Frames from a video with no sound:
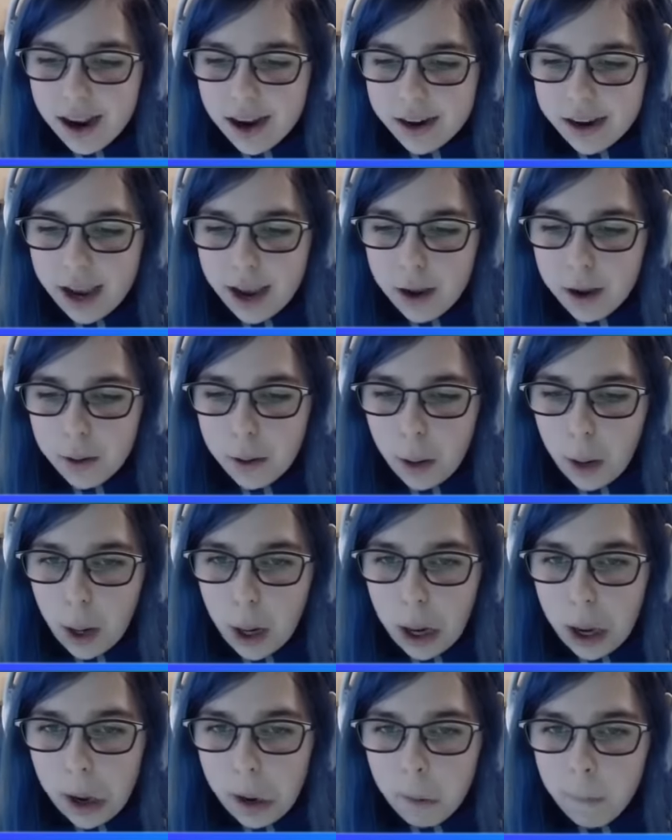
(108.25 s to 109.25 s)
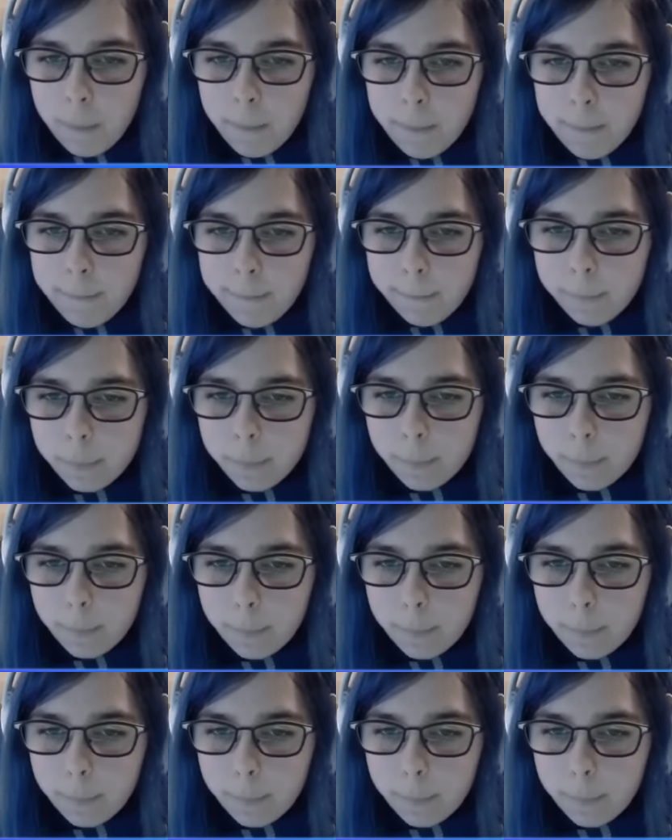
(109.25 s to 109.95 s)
Okay. Oh man.